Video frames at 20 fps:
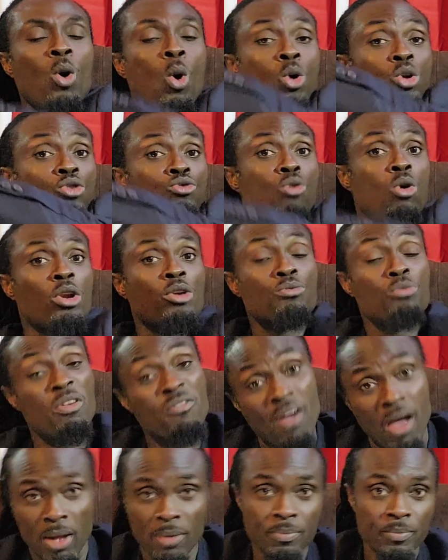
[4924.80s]
go to rolling
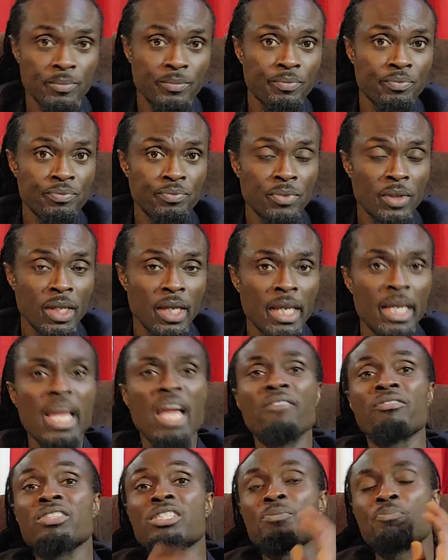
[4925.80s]
river.
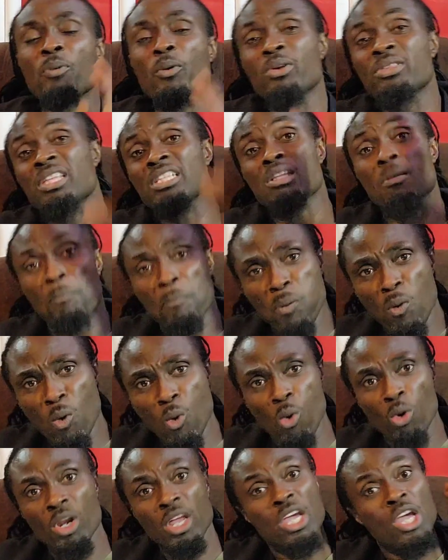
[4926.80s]
If a spirit at the
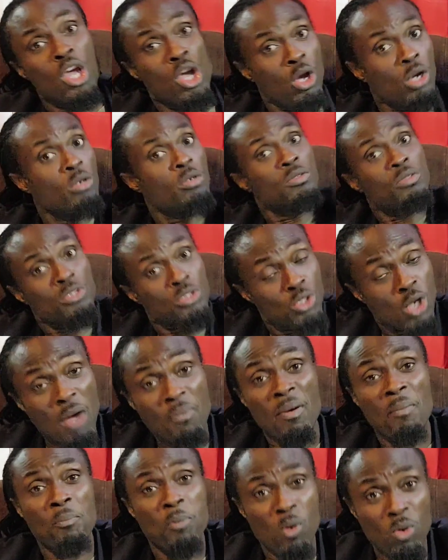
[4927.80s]
pool, you have
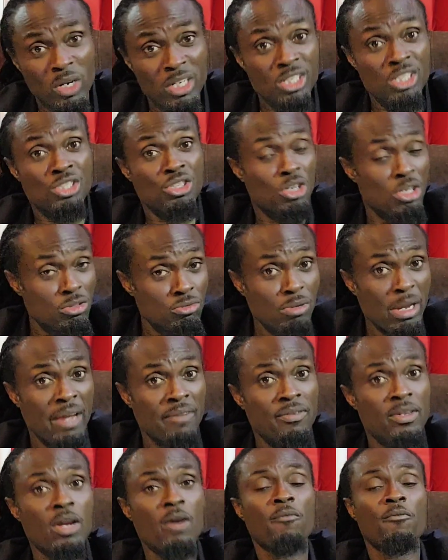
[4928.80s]
a pool in the church, we
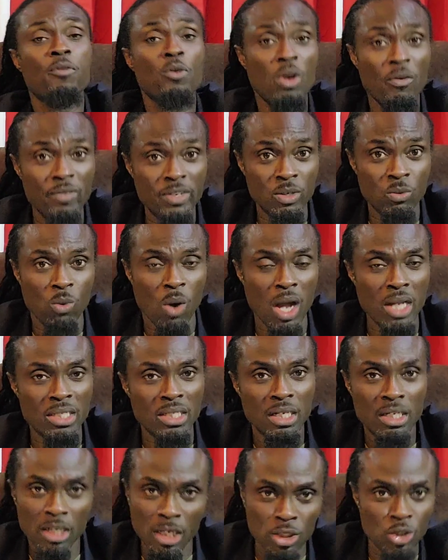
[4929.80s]
have full of it the
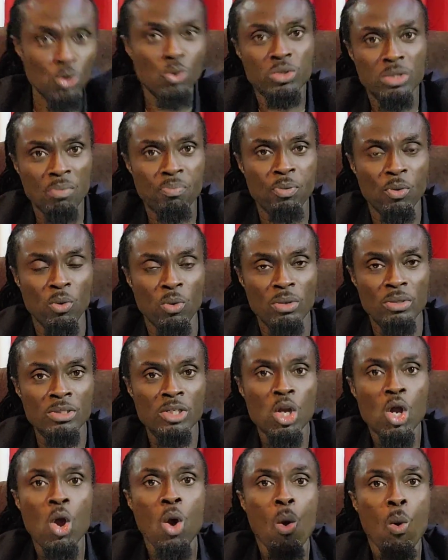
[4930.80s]
water and use the pool.
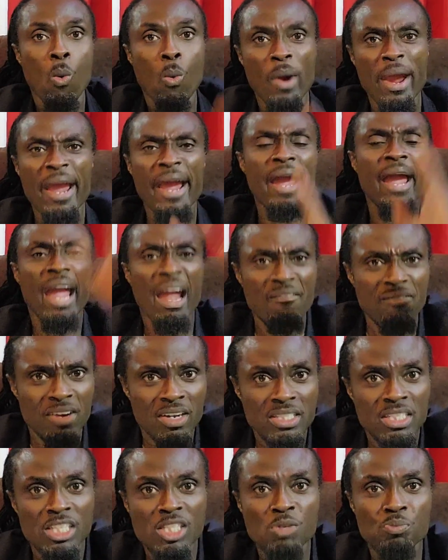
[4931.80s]
Wherever
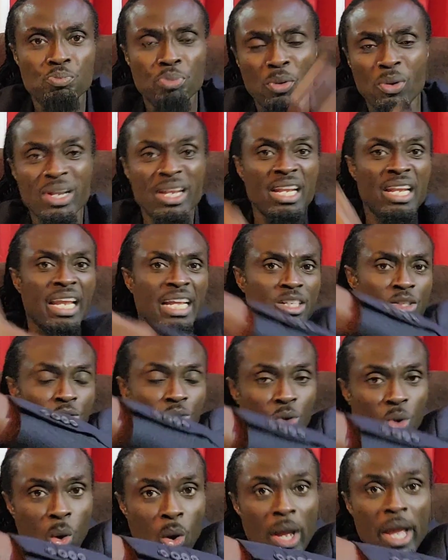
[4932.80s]
the Spirit led you to
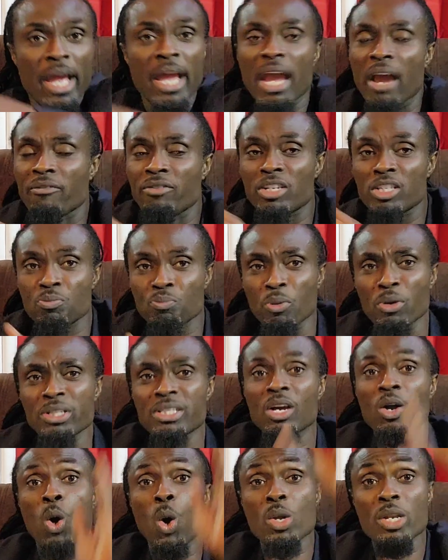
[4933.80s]
go. If the
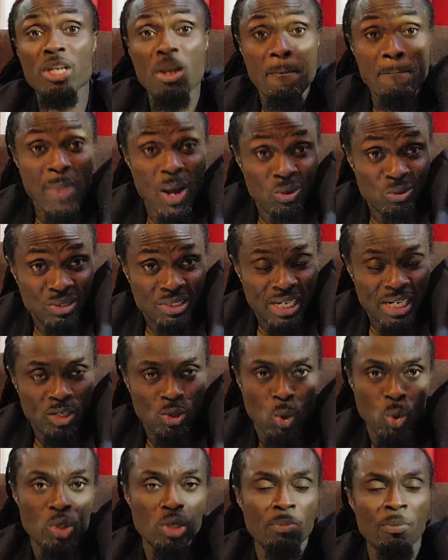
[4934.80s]
Spirit go to the mountain,
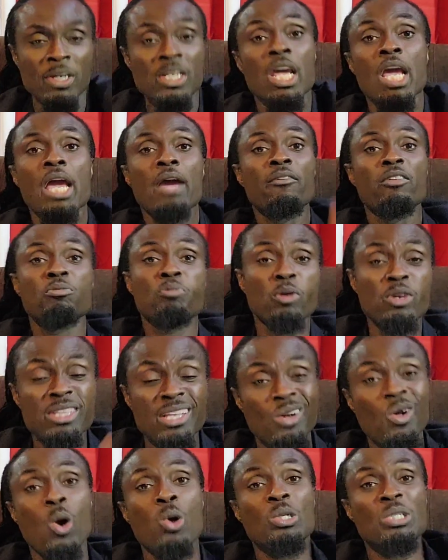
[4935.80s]
go to the mountain. If the Spirit
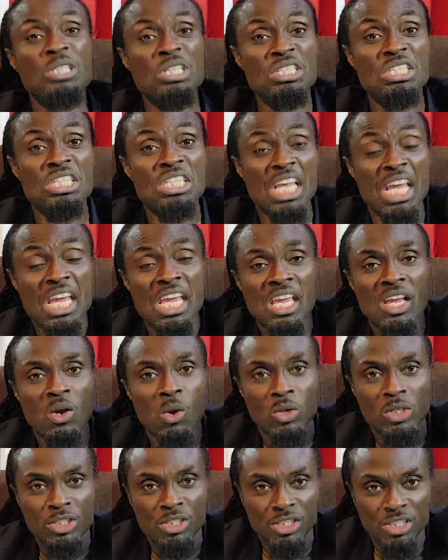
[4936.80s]
that go to the sea, go
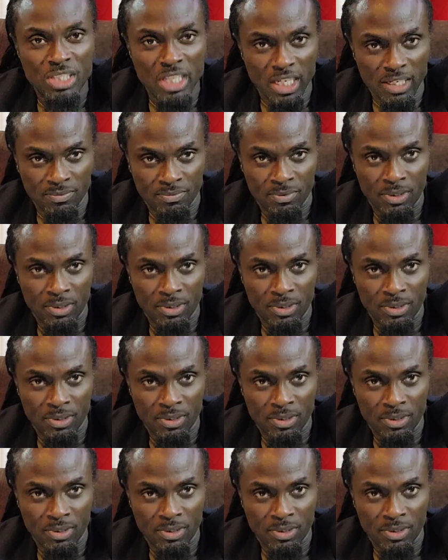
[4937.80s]
to the sea.